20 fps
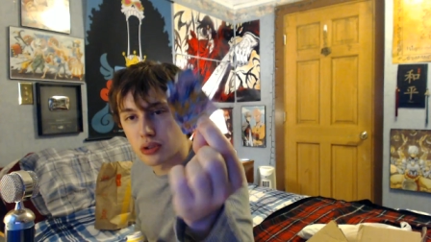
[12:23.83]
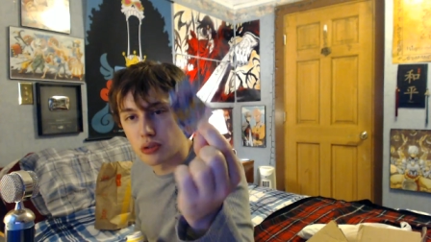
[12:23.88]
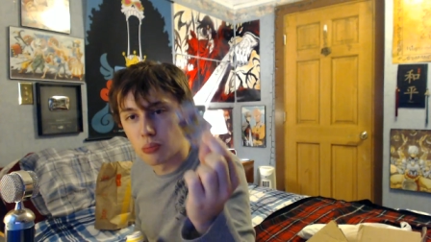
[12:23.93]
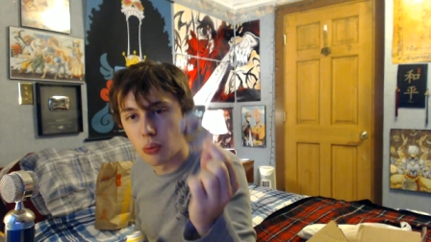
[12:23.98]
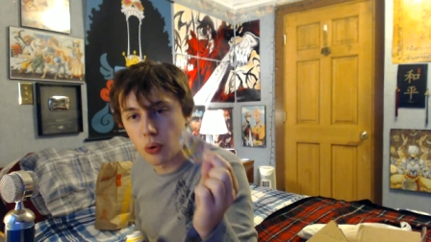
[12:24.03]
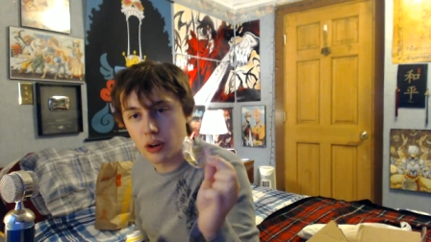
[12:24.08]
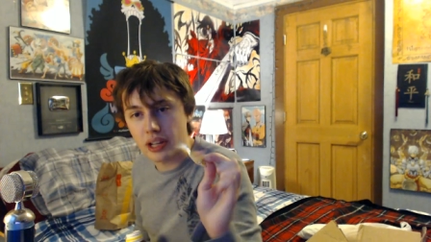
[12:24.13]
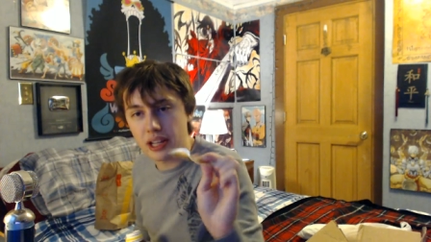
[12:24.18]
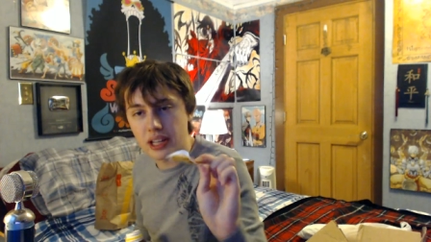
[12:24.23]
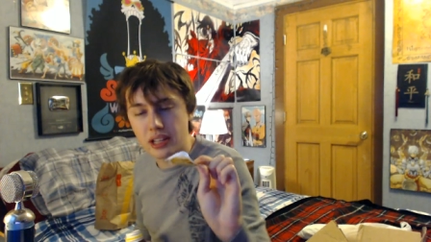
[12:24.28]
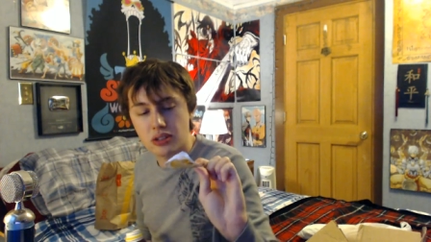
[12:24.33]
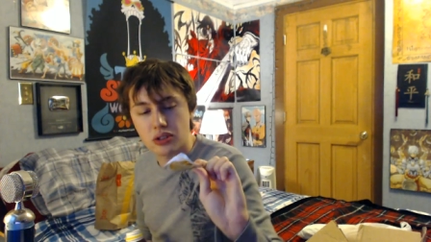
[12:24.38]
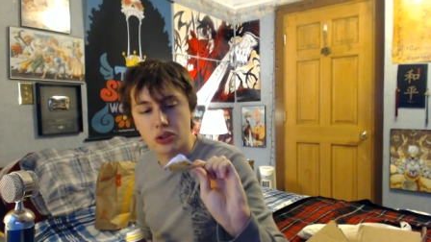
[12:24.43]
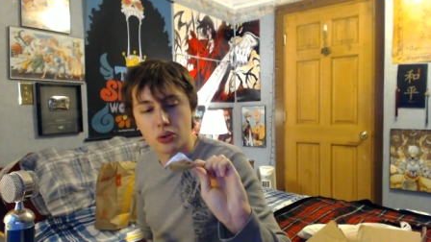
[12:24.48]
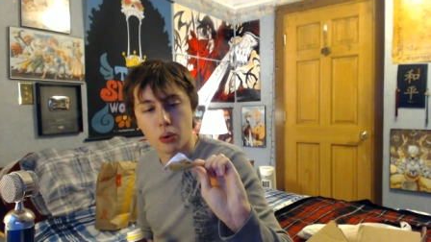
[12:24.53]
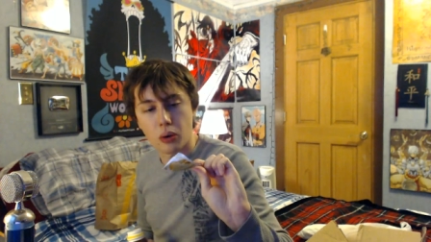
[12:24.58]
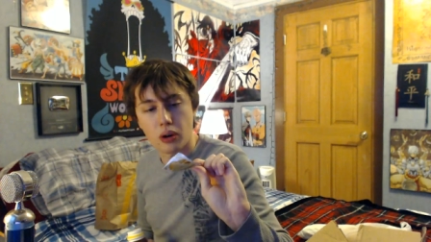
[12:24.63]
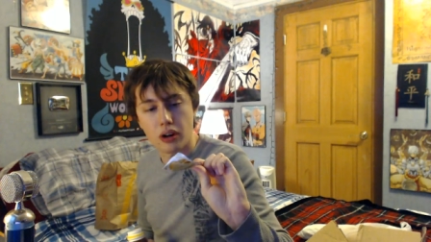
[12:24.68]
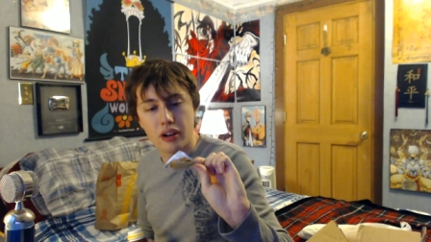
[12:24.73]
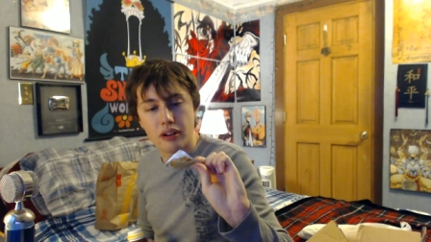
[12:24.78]
Morty
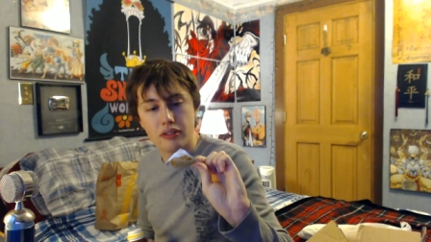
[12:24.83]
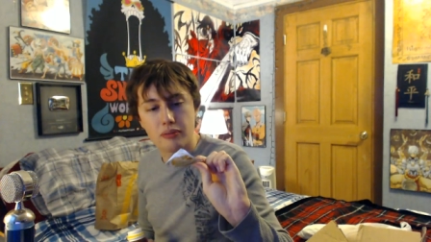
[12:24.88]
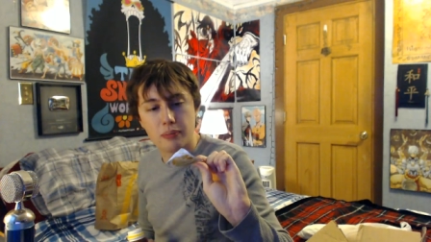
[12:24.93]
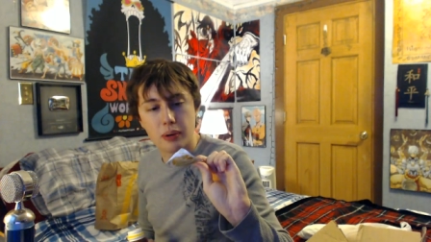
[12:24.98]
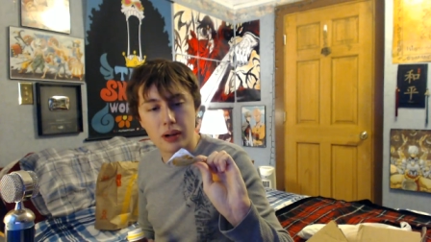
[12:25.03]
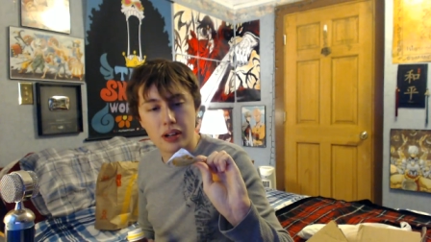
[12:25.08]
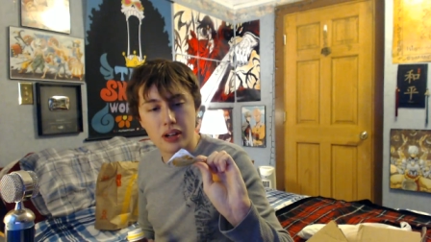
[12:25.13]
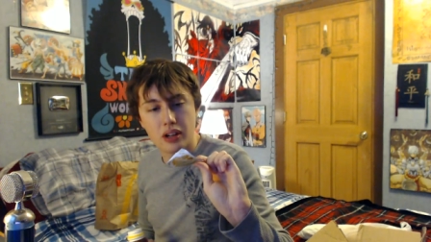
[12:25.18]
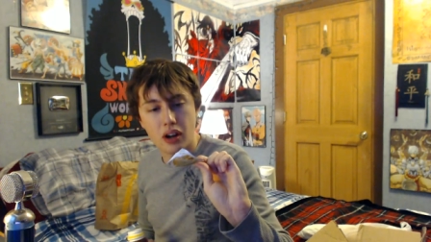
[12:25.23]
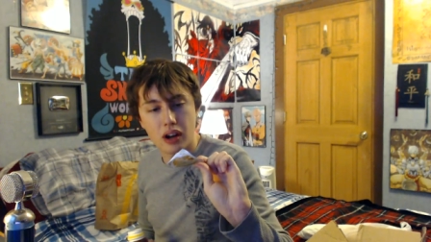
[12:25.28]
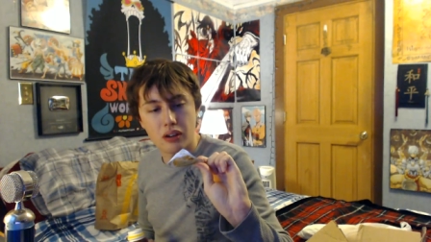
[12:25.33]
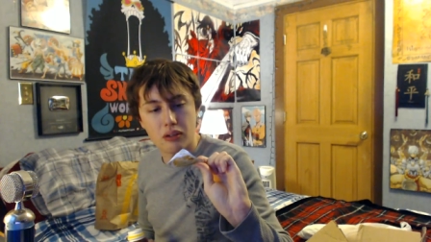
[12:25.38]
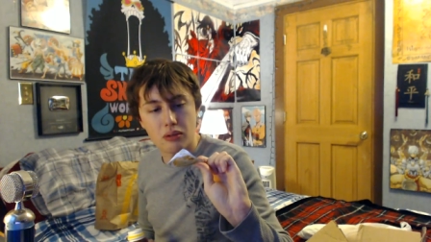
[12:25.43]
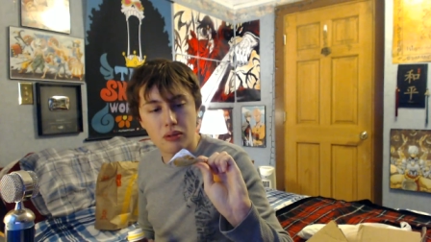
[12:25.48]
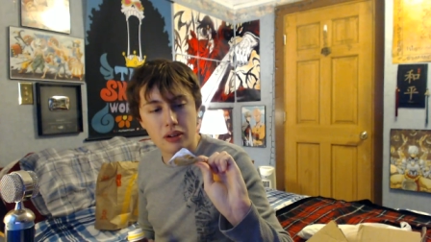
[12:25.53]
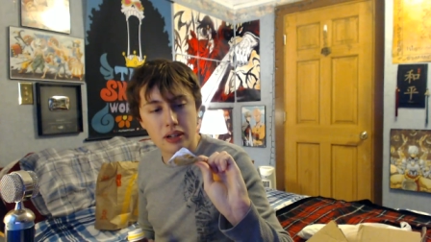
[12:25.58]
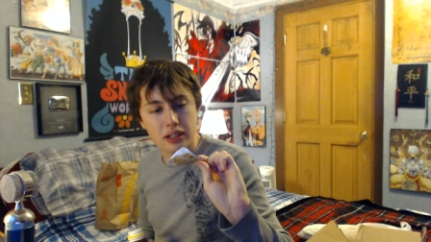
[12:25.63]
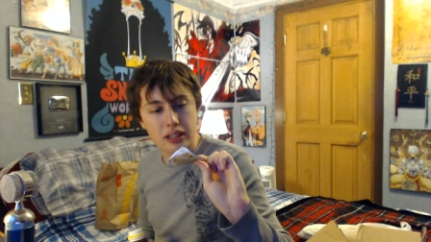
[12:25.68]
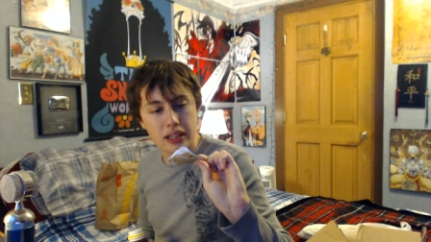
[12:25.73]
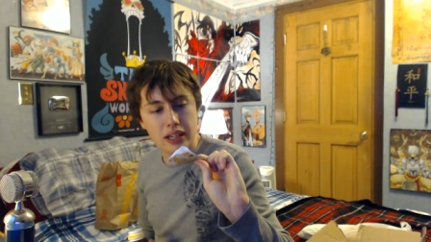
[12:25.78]
sort of but not
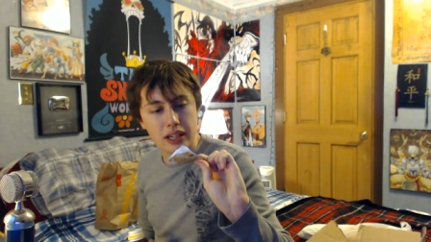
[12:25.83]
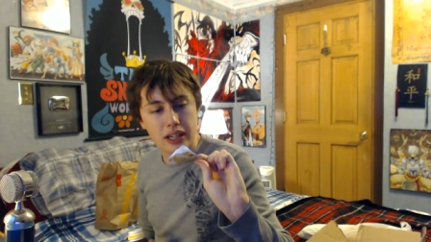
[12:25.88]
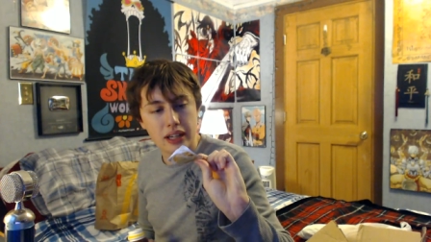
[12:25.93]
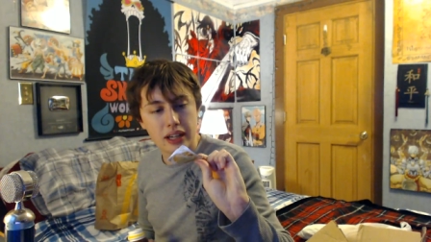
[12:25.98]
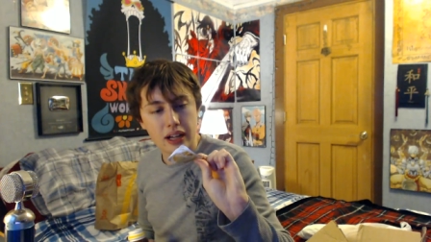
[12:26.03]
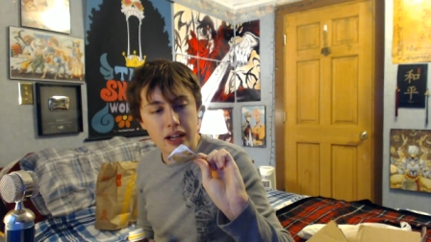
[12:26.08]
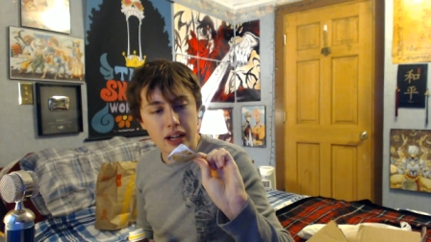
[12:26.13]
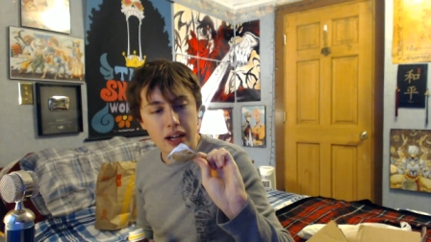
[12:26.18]
really